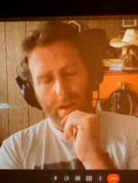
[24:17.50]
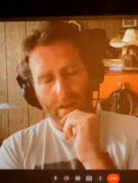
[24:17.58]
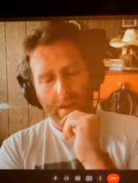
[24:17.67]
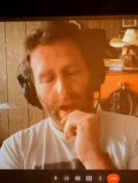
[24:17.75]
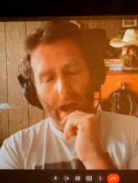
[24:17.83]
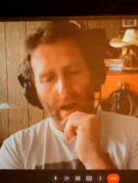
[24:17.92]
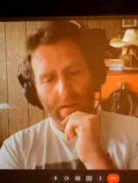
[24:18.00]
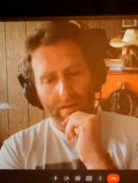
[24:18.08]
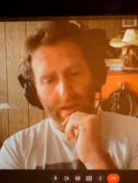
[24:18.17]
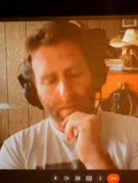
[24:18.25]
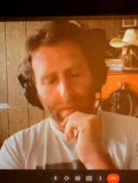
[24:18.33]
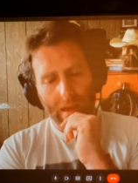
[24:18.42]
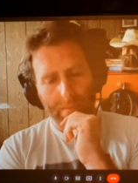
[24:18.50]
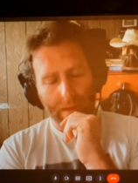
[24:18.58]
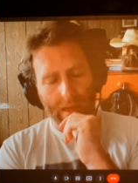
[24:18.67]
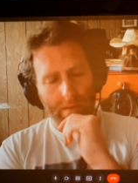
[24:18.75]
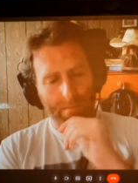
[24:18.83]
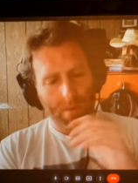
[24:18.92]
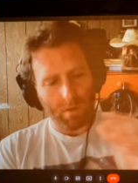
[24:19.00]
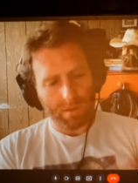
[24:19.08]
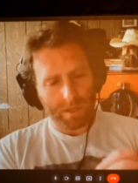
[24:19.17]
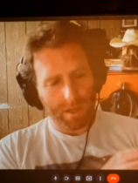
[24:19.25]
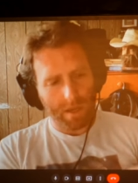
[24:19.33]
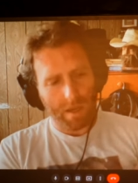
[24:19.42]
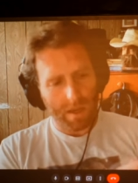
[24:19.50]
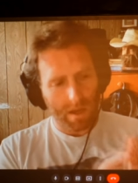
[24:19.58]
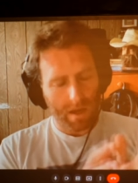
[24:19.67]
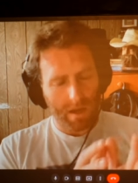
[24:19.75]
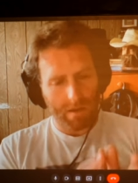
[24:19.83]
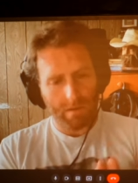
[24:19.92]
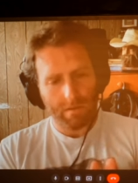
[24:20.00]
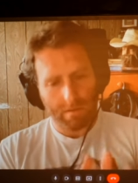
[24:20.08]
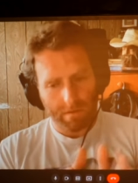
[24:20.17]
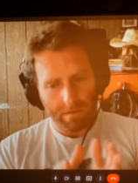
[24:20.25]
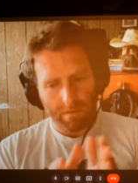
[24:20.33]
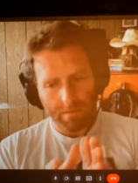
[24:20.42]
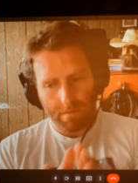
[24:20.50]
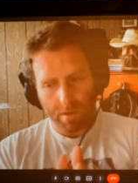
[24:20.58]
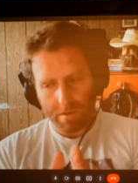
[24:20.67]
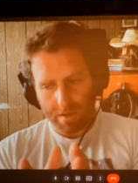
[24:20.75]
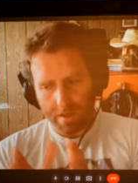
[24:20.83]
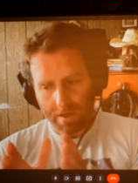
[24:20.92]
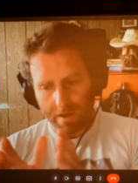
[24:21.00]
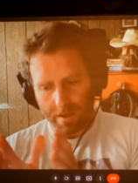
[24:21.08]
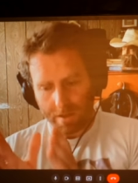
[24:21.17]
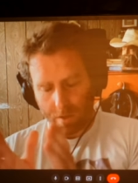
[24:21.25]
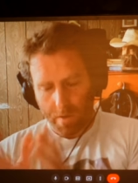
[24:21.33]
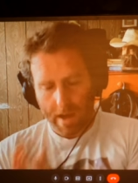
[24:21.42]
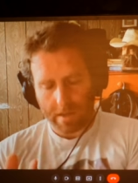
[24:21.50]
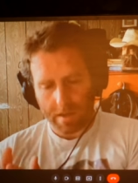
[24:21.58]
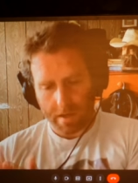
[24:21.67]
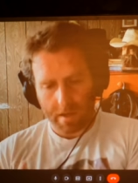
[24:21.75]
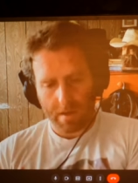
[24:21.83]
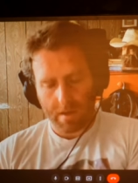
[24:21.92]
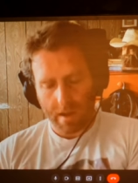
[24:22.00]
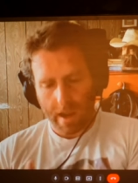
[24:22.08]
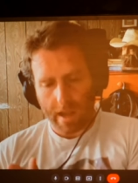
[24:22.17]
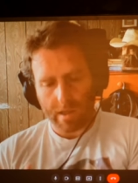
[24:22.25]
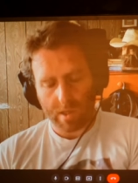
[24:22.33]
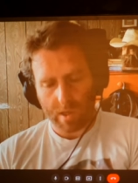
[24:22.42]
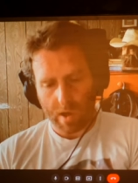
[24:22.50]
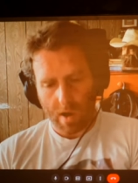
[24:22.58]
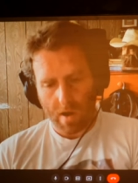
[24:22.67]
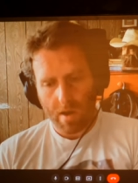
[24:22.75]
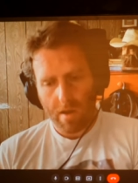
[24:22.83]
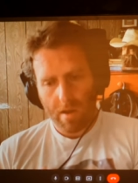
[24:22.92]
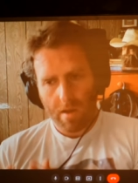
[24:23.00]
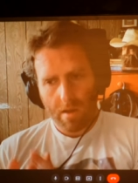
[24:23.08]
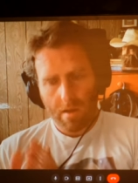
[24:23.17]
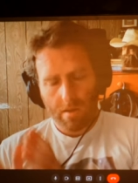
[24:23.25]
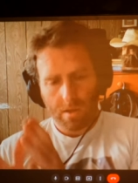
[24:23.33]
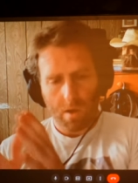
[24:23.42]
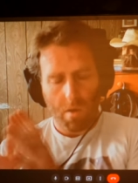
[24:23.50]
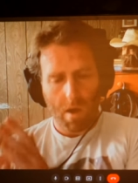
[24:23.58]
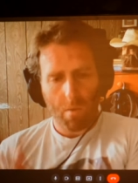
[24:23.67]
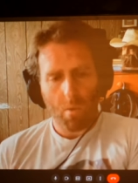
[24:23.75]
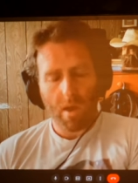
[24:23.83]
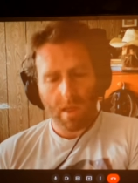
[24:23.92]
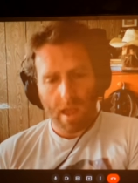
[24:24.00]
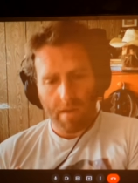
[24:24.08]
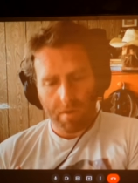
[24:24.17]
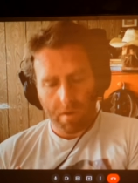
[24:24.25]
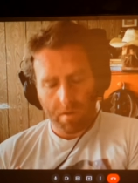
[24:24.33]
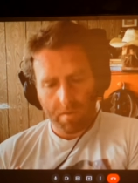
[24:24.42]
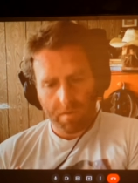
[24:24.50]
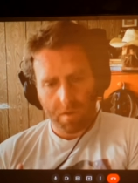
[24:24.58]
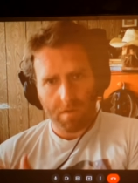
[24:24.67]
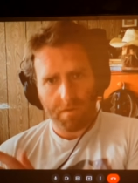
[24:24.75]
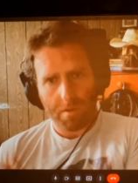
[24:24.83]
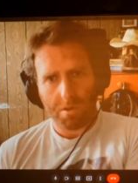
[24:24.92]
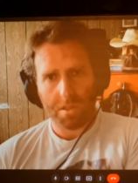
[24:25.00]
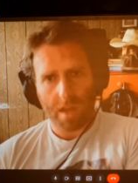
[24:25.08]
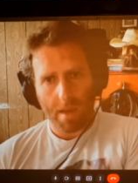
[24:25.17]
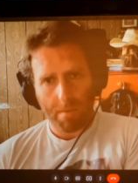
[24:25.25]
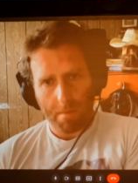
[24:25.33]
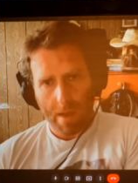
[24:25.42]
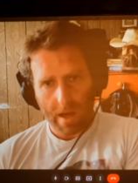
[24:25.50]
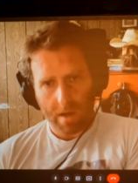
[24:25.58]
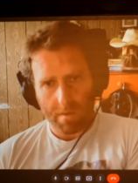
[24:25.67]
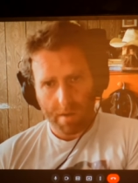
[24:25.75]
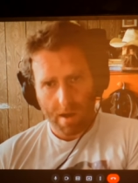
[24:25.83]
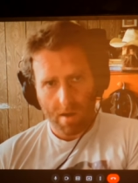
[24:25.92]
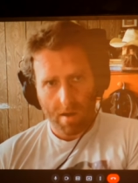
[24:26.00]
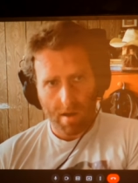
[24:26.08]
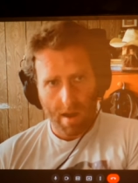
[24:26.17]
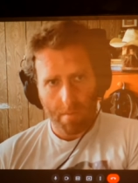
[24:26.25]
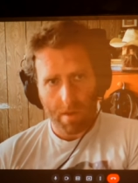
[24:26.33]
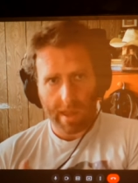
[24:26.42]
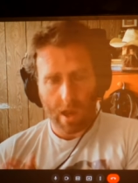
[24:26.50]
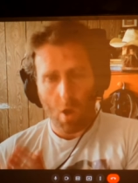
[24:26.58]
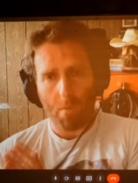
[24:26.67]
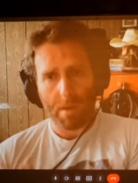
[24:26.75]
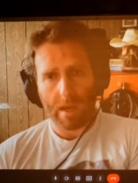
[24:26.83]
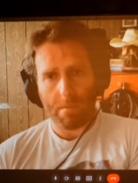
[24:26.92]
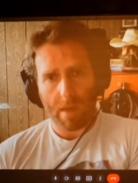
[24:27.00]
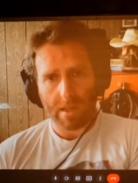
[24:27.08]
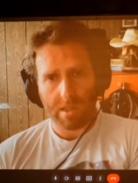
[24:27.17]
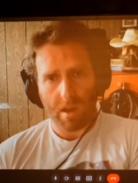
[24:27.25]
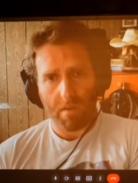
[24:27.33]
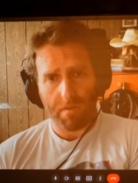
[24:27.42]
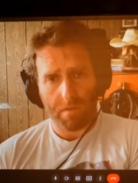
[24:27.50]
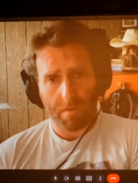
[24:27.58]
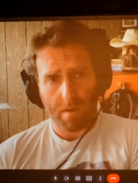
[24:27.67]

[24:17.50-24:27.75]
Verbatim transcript: Yeah, it may be a multi, uh, multi-directed answer. So on one level, for the first time in my career, I'm really opening myself